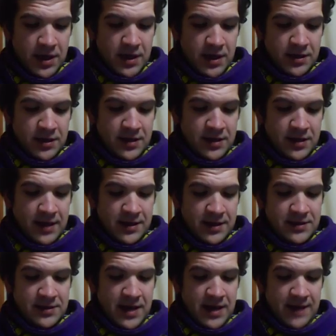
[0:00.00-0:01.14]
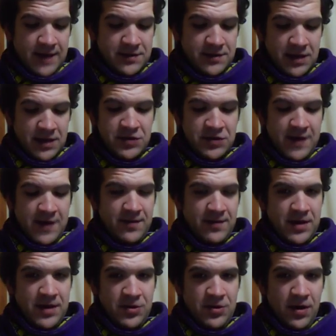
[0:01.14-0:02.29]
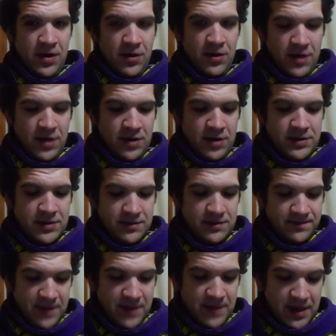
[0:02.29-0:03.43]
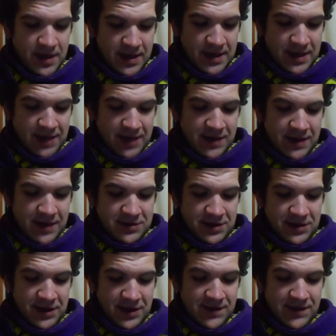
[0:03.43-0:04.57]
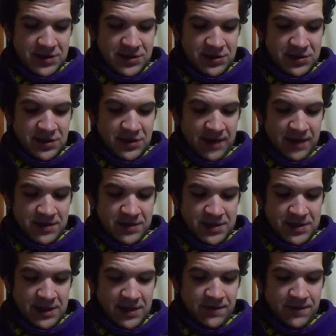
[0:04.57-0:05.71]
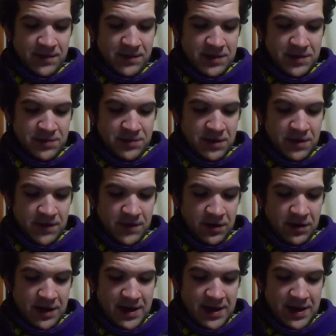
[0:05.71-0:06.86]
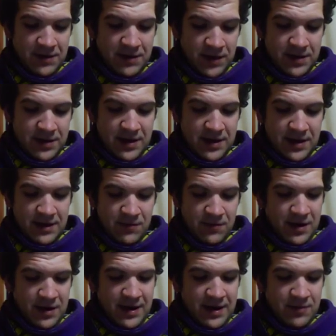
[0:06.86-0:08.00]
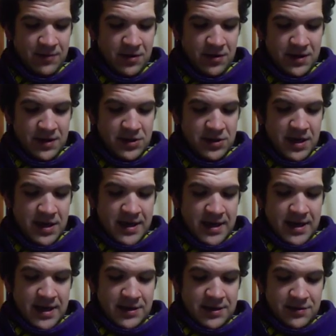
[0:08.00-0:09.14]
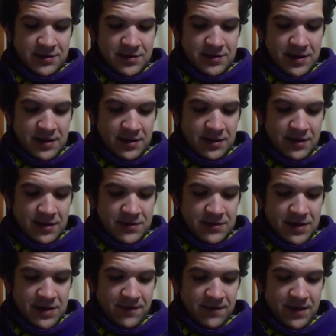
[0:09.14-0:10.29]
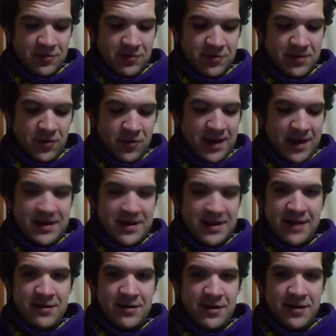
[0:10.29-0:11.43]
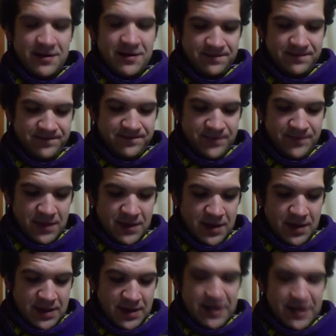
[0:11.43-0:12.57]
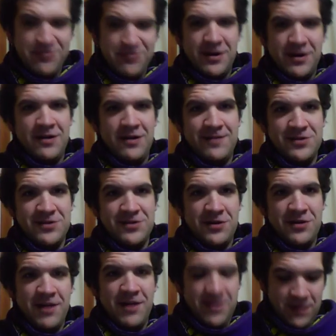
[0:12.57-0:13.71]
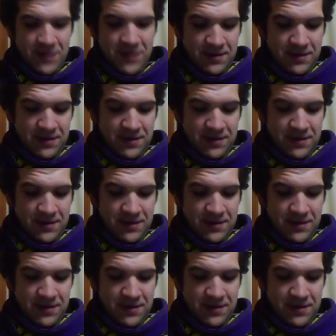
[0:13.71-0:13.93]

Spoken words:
to take these knives and drive them into our own hearts." And gradually, even Jill came to see it from his point of view. At any rate, none of them wanted any more lunch, and as soon as they thought it was safe, they crept quietly out of the hall. I hope the audio levels are okay, by the way.